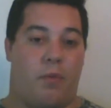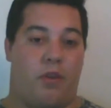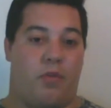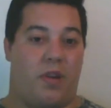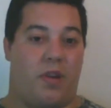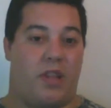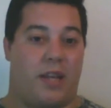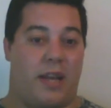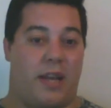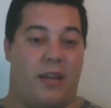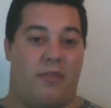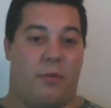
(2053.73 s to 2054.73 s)
Was with the
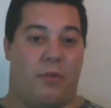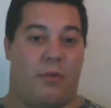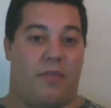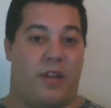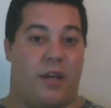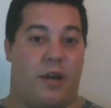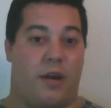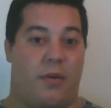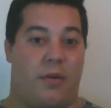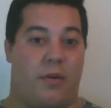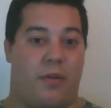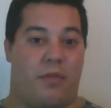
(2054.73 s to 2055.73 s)
Gettysburg
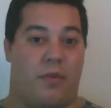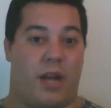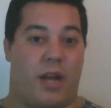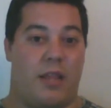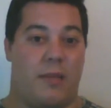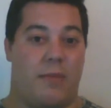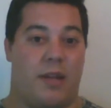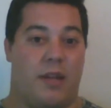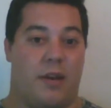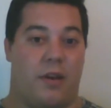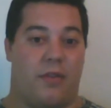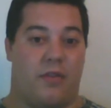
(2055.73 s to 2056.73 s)
video. That's what got them
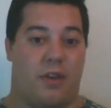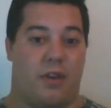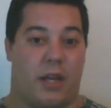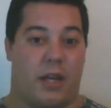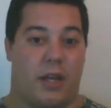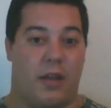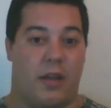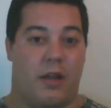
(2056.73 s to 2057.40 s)
into ghost hunting.